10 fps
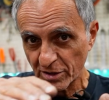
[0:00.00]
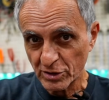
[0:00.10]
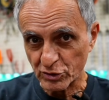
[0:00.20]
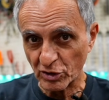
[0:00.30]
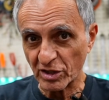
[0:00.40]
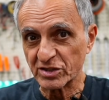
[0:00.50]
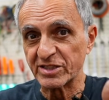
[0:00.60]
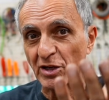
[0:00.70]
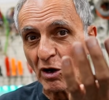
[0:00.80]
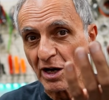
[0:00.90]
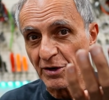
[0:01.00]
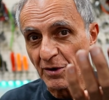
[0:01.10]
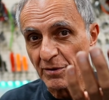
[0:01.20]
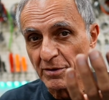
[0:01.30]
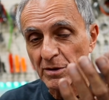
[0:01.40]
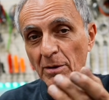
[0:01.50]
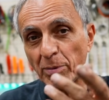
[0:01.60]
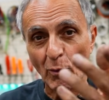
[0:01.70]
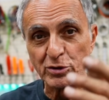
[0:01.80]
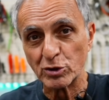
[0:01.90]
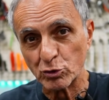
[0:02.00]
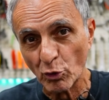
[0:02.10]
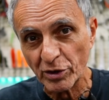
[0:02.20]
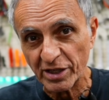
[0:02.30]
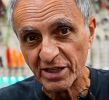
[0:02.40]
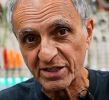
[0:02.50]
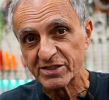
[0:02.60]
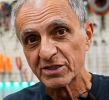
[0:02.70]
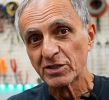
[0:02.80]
so it can sit higher. But what you're doing is